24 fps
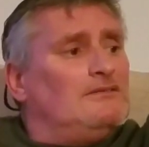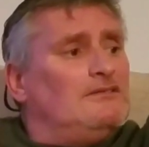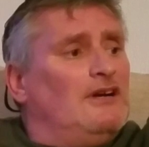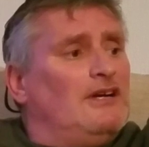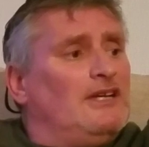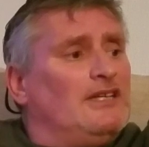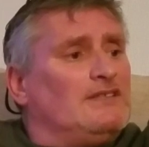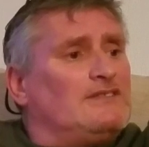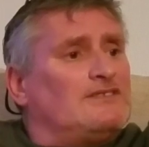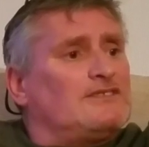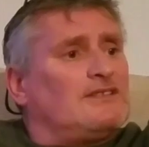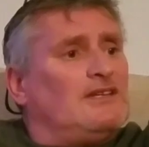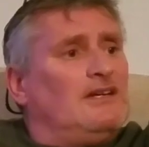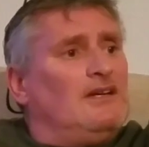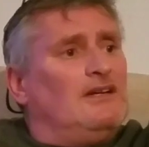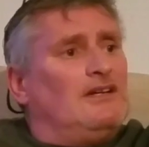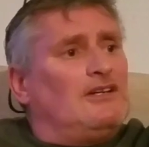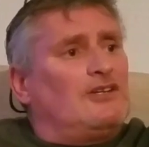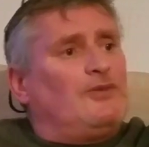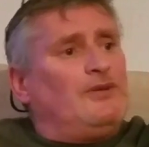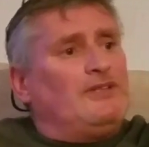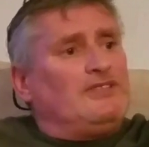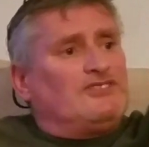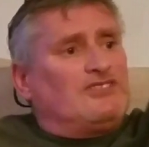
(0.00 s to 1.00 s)
Right, a
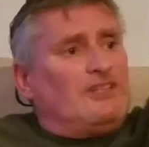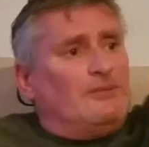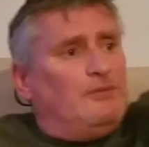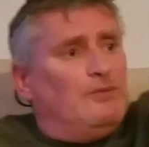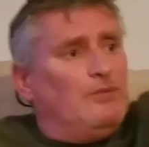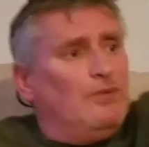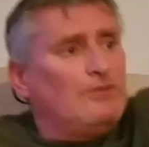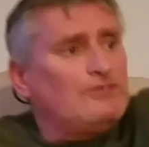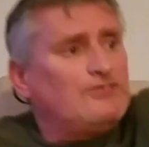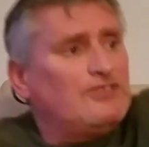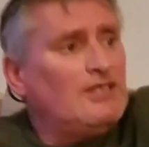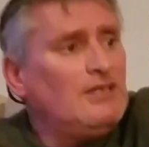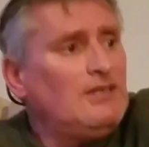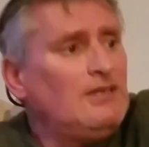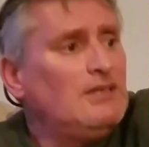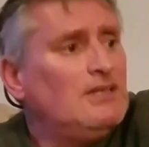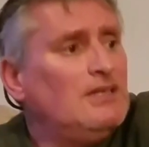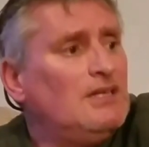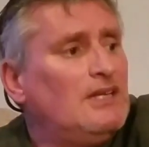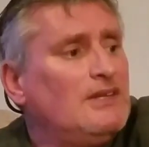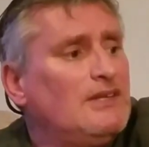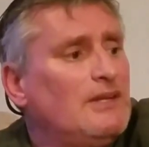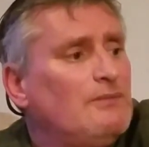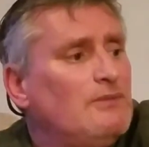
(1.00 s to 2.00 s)
quick sip of water
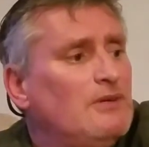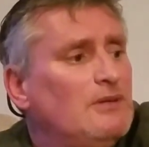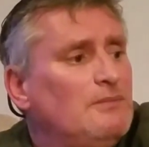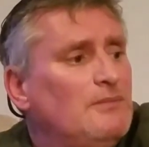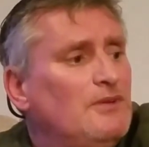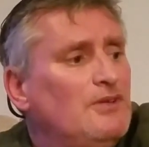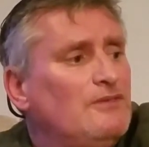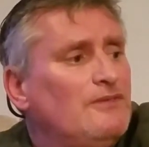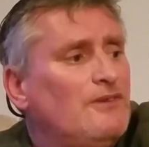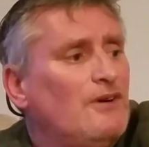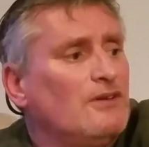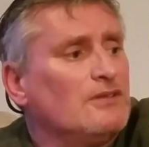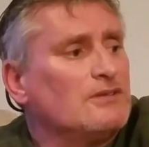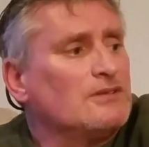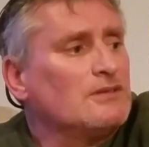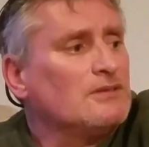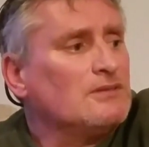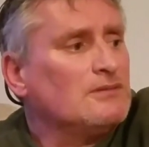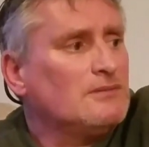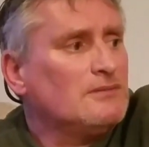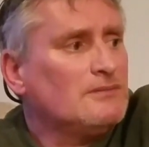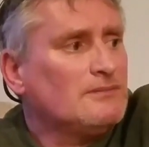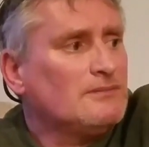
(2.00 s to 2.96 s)
and then we'll move on.